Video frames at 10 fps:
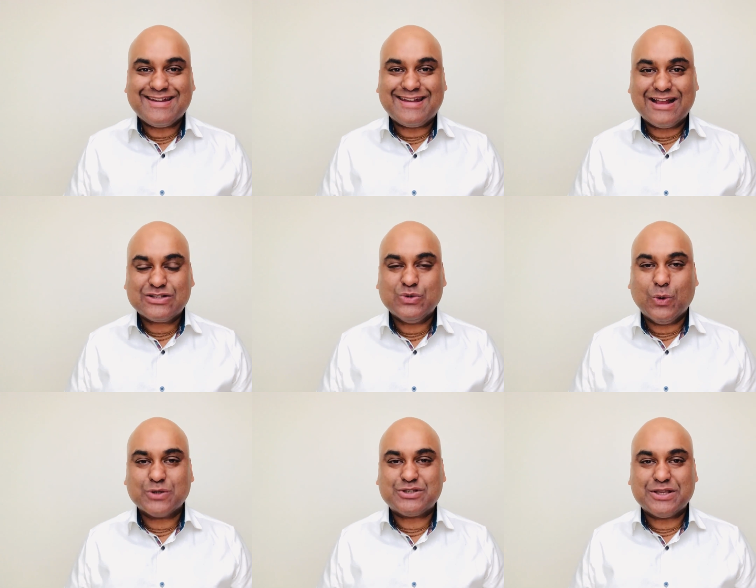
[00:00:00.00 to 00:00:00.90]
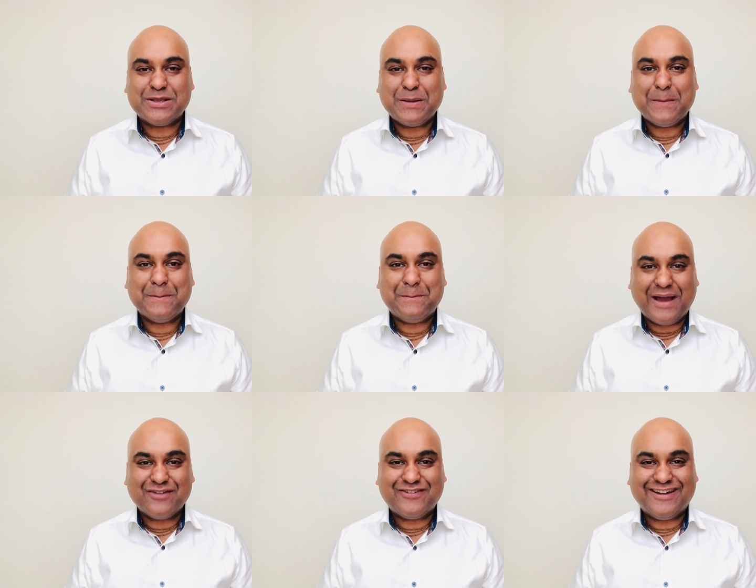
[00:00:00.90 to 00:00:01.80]
Thanks for watching.
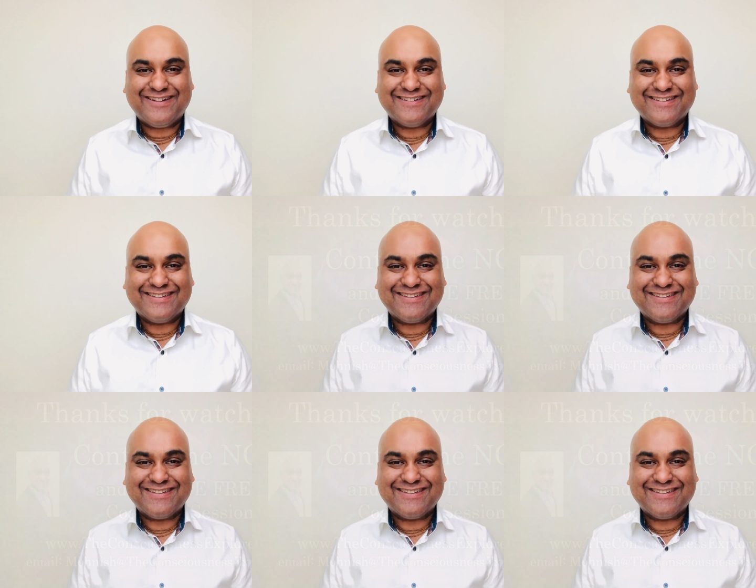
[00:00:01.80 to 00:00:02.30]
Bye for now.